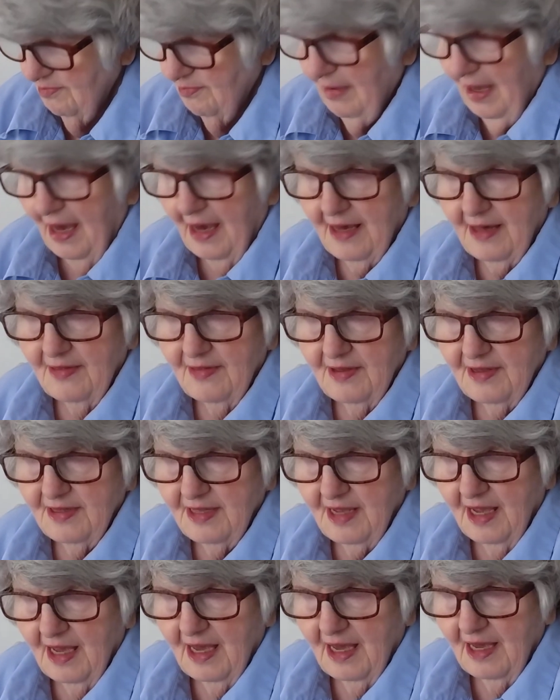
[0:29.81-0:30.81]
back in the
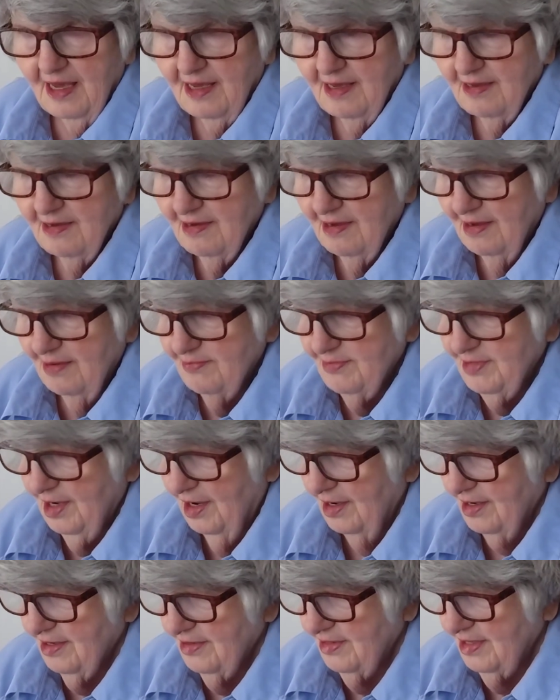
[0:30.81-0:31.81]
day, I'm
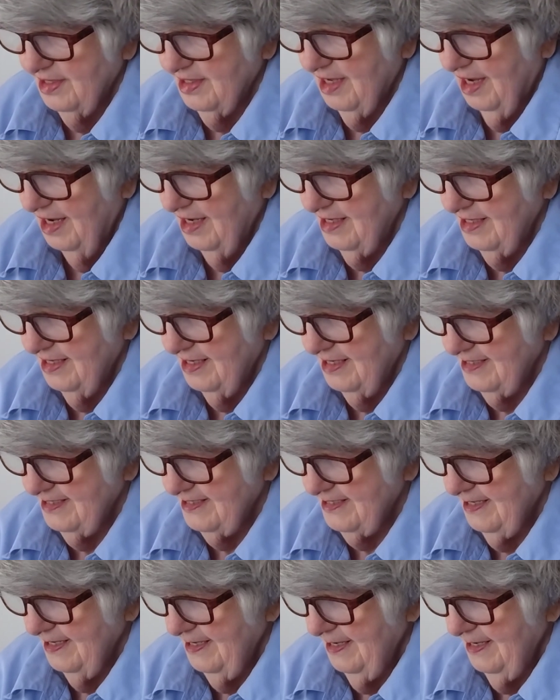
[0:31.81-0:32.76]
talking the 90s,